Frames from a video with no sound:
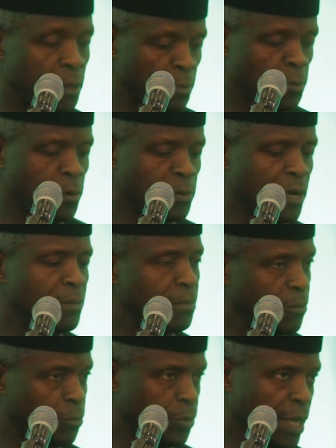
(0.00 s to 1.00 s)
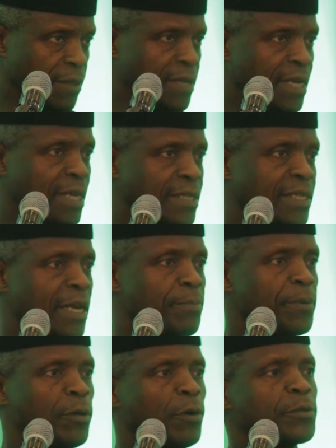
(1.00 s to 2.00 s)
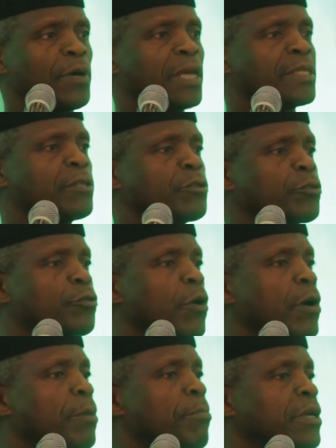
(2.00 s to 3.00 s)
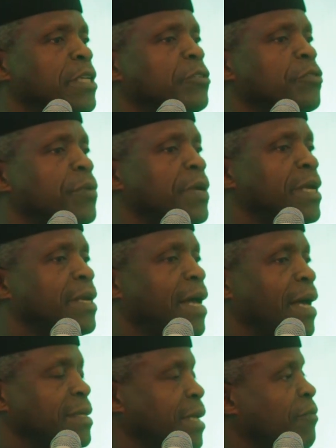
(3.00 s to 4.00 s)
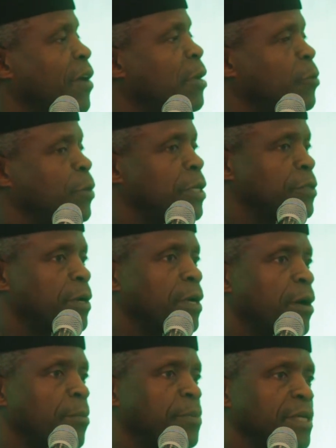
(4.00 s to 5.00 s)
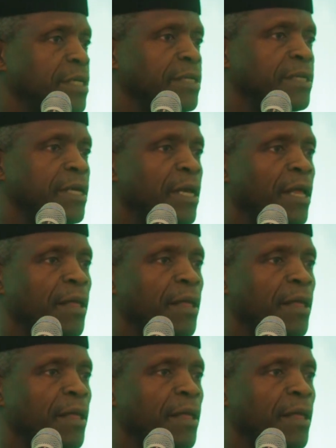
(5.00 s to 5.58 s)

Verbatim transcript: The program, the SIP, also has a strong monitoring and evaluation component